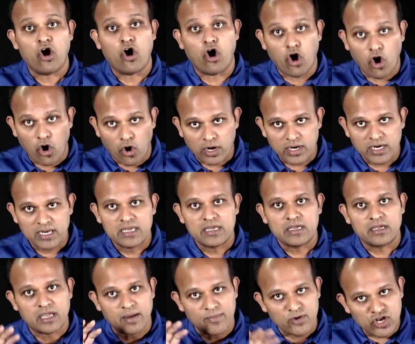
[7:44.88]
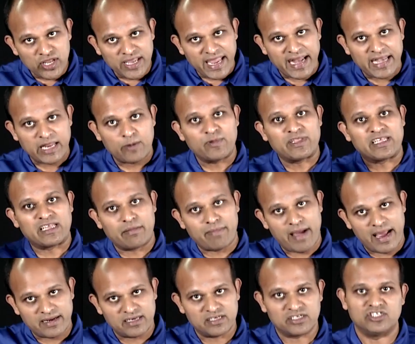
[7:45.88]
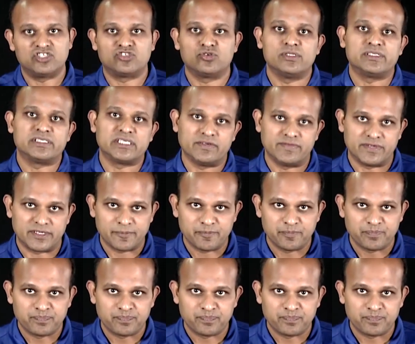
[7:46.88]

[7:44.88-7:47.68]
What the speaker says: or communicating with the command and control server,